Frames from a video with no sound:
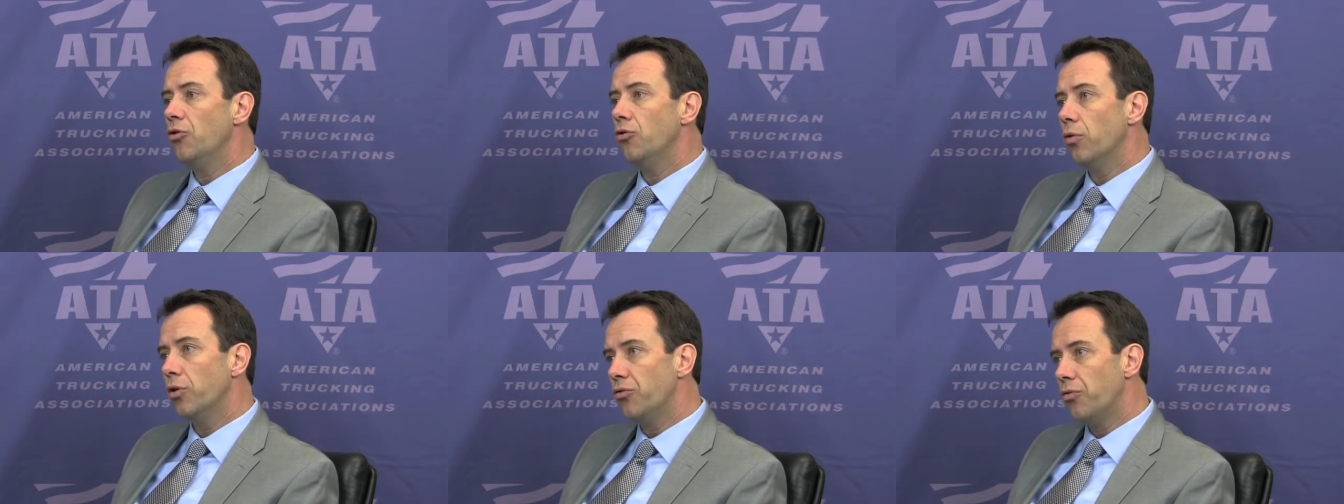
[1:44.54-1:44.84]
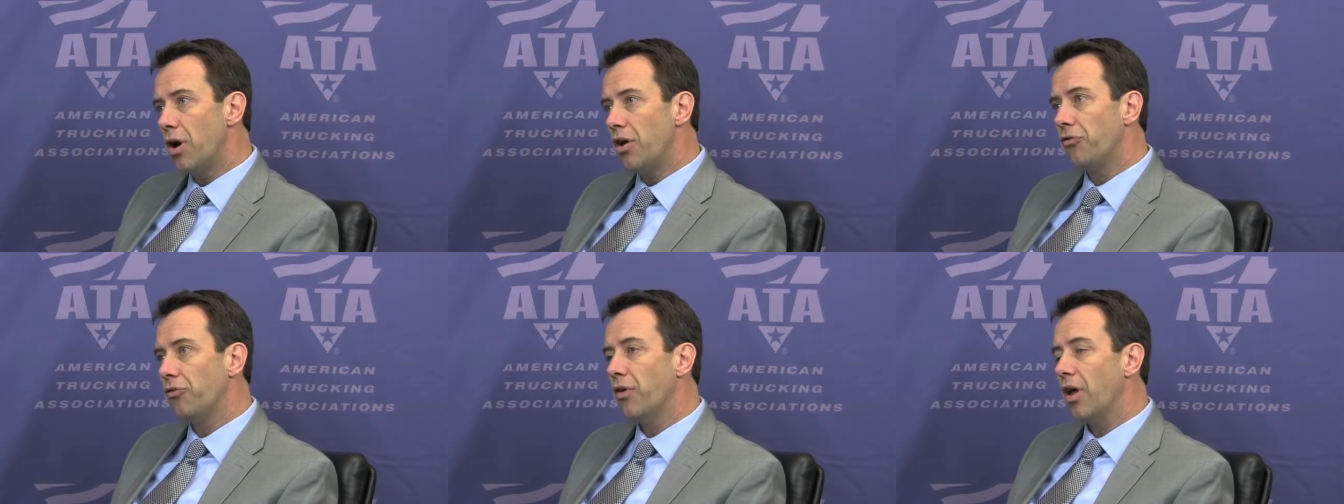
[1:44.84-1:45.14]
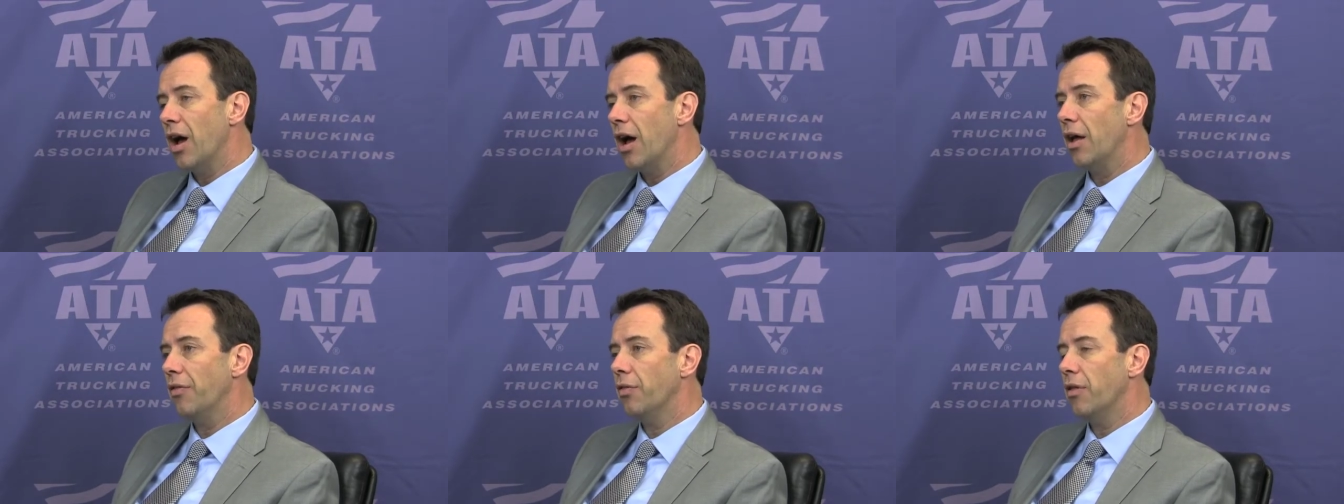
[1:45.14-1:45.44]
to address
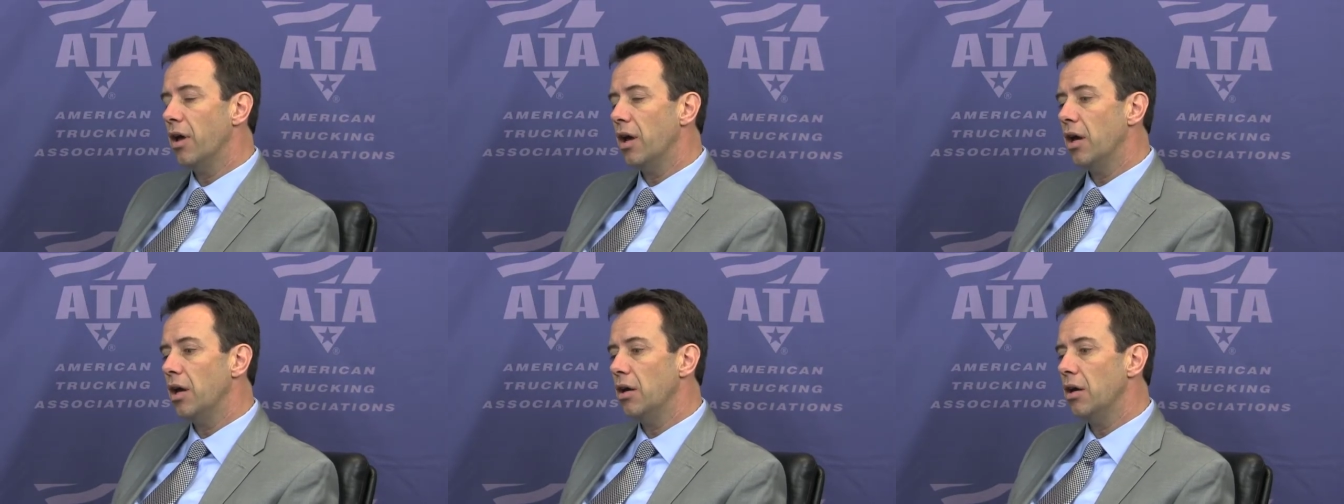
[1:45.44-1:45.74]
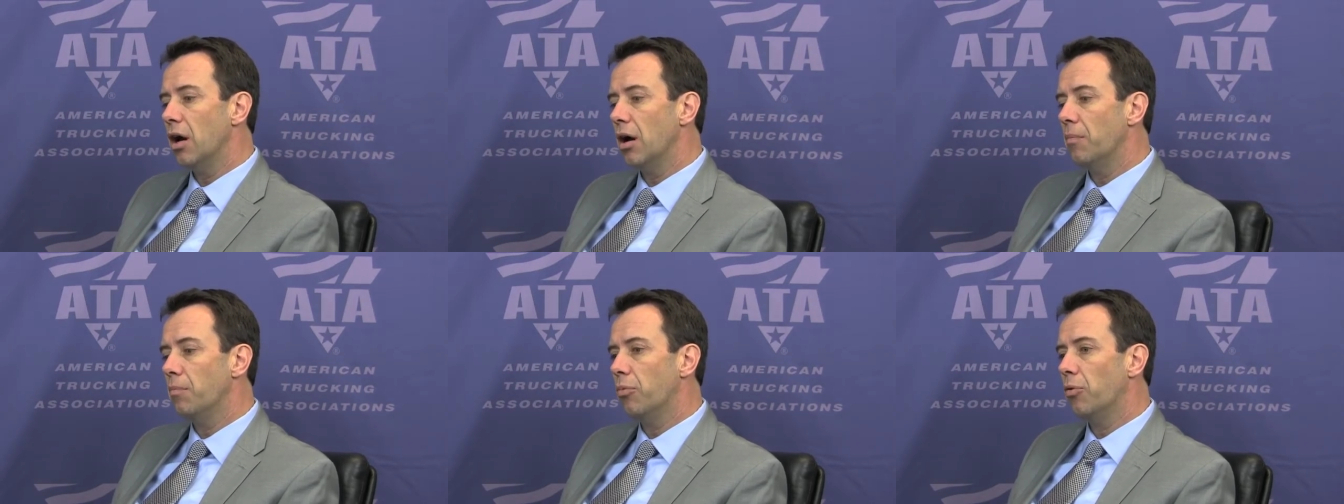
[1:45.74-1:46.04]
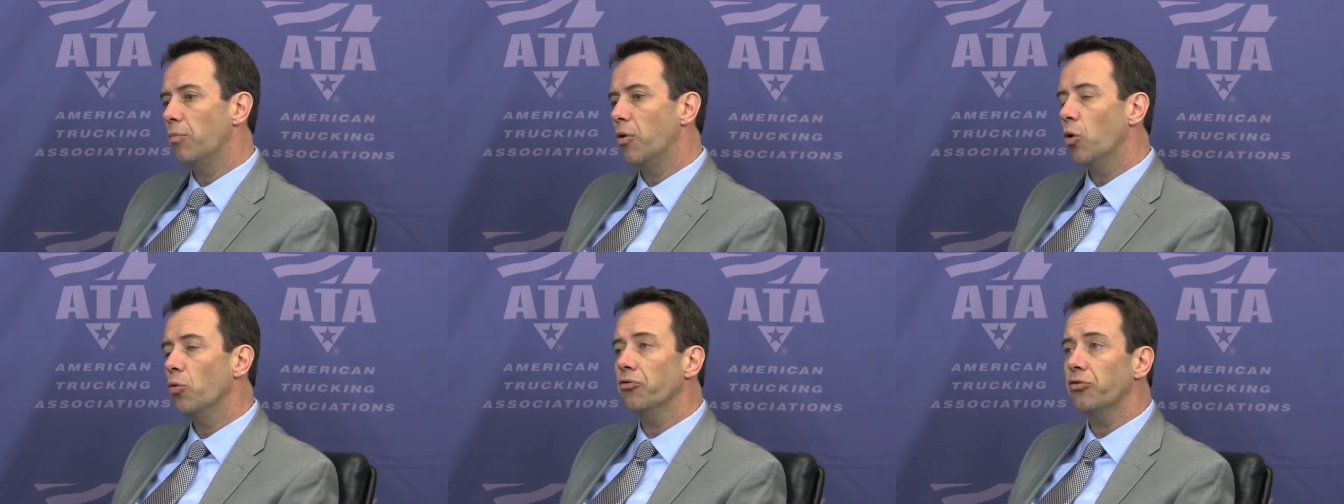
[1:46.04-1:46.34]
that, they uh,
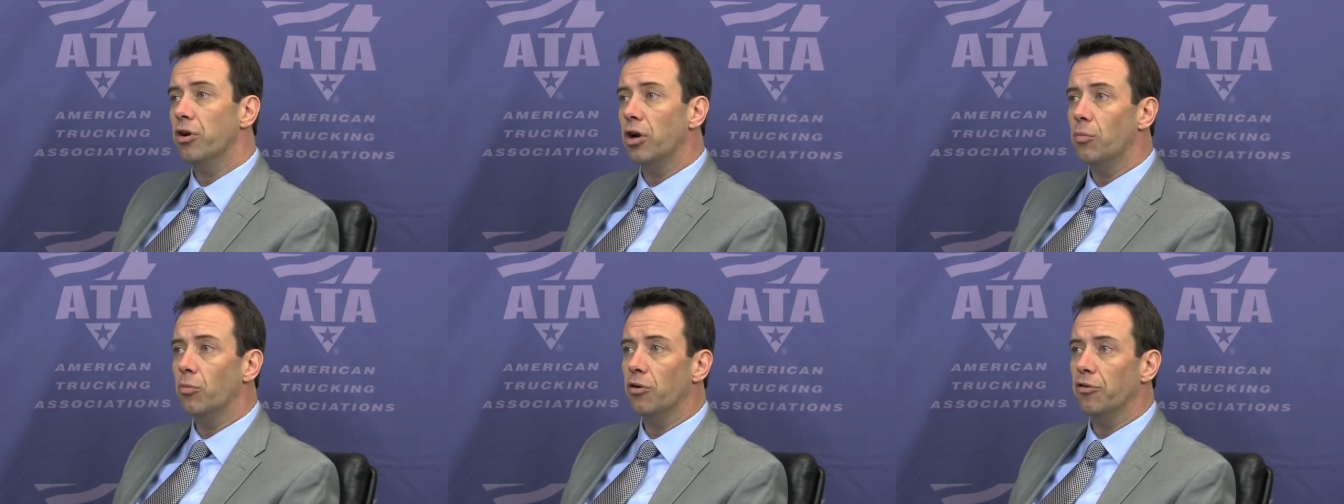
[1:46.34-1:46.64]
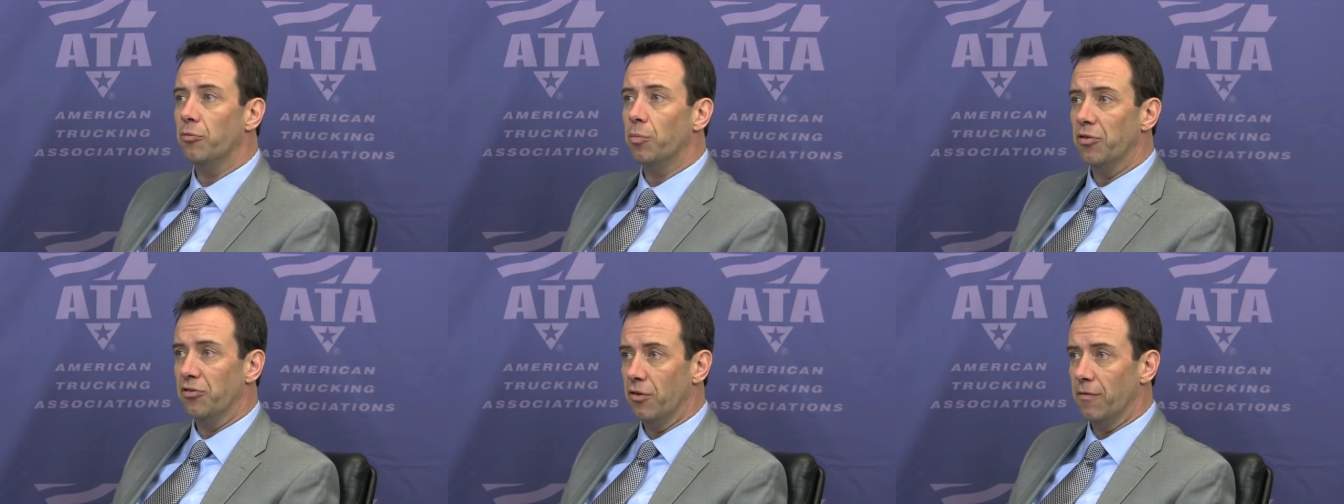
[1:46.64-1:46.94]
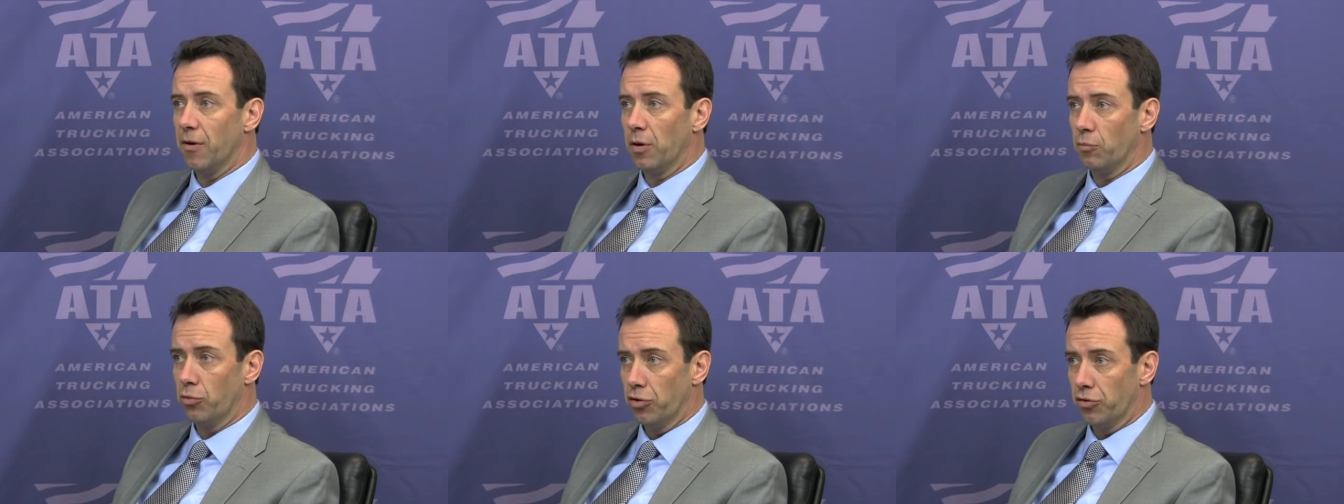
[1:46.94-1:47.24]
propose a number of
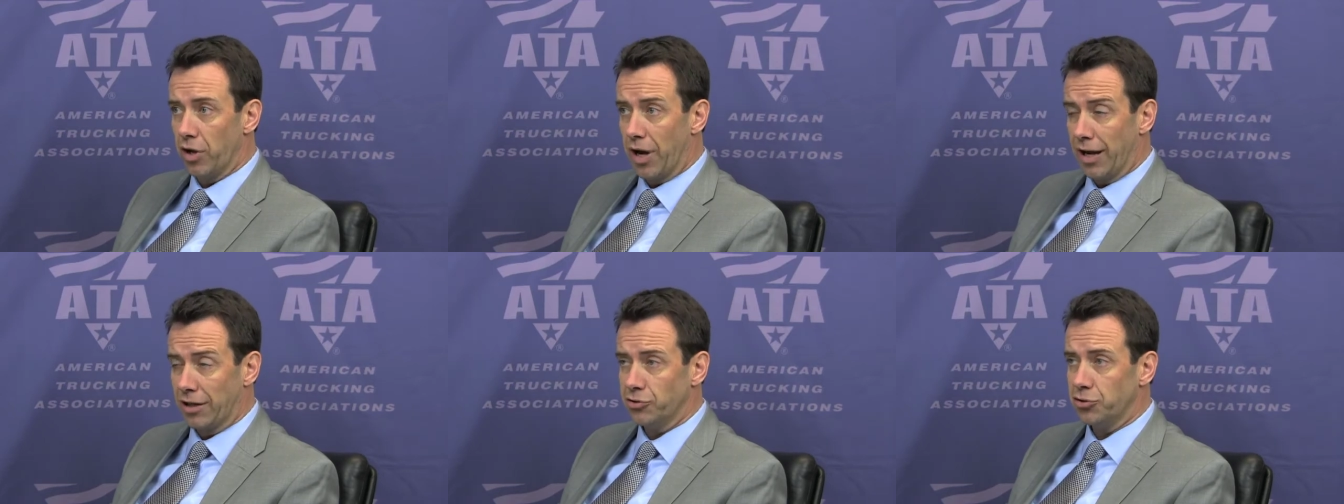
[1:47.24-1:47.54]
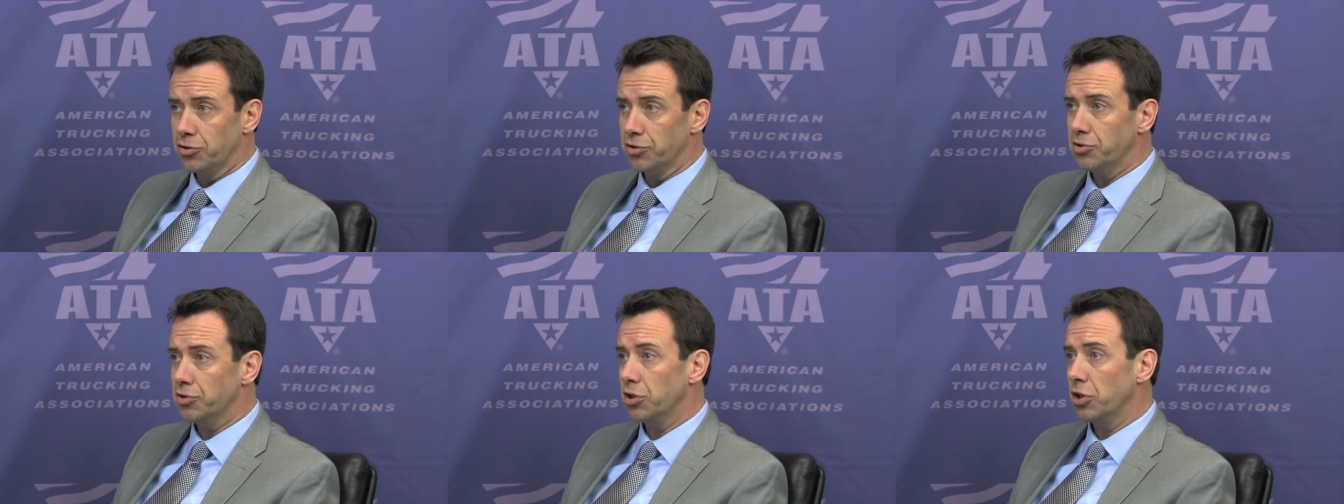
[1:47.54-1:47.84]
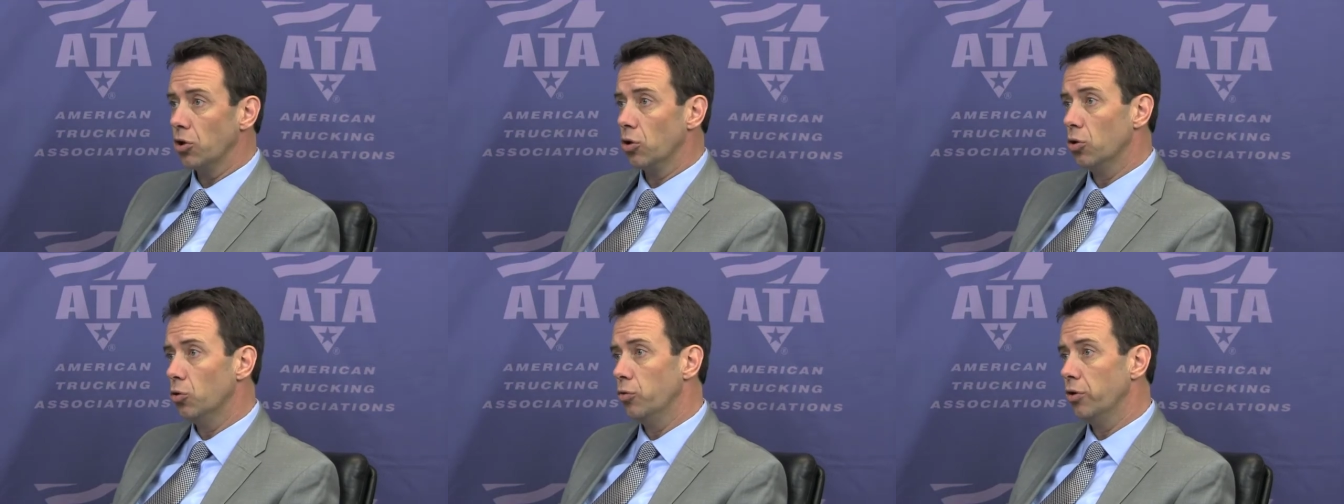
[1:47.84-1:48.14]
specific protections,
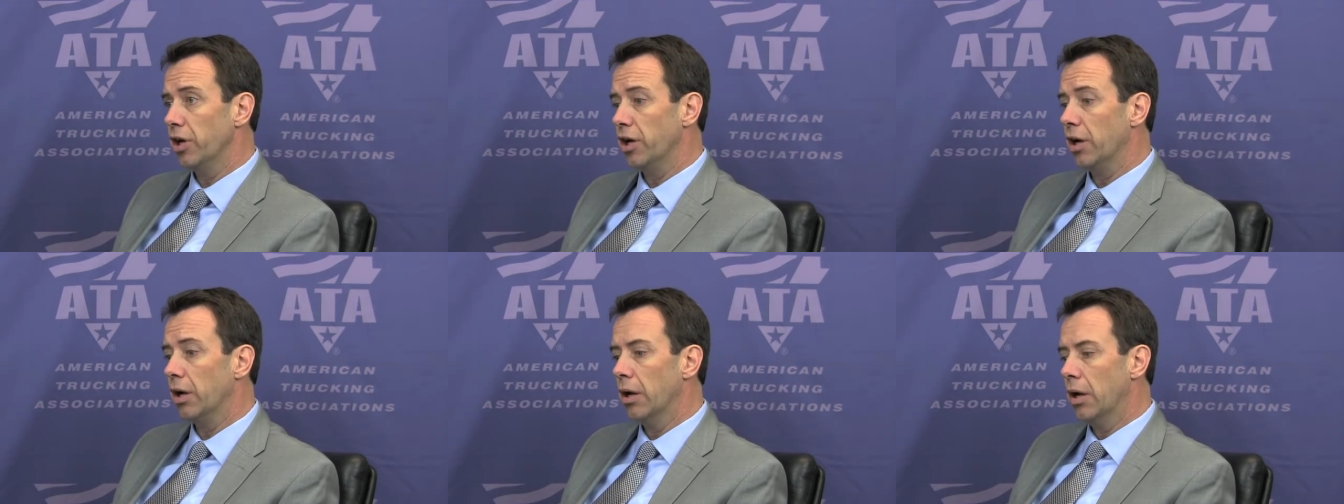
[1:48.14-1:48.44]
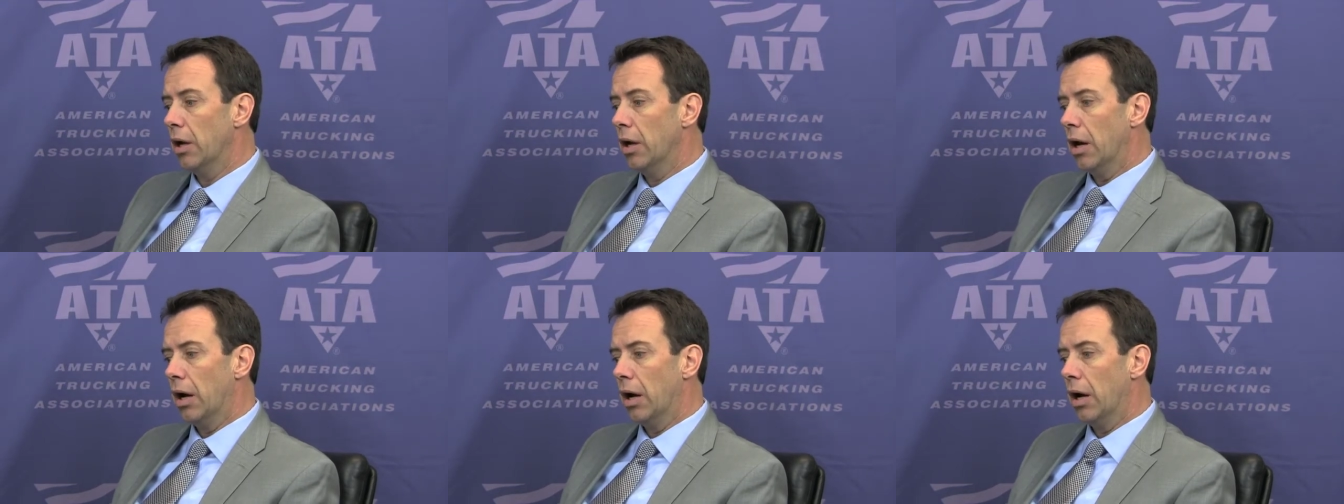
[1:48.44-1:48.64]
including